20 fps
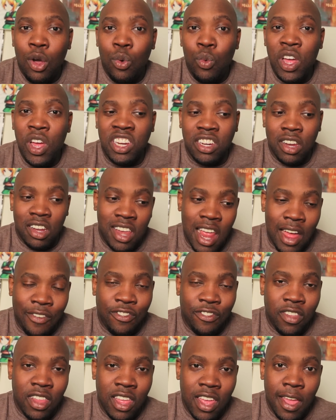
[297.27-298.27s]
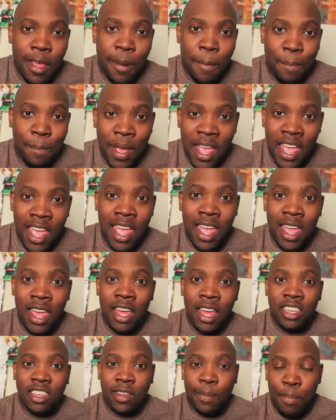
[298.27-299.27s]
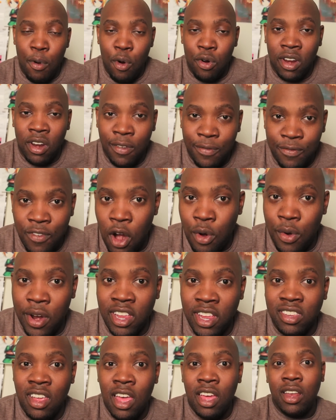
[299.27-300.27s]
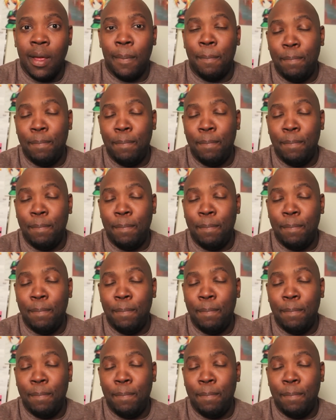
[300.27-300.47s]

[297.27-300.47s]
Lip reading: we should definitely be supporting furries to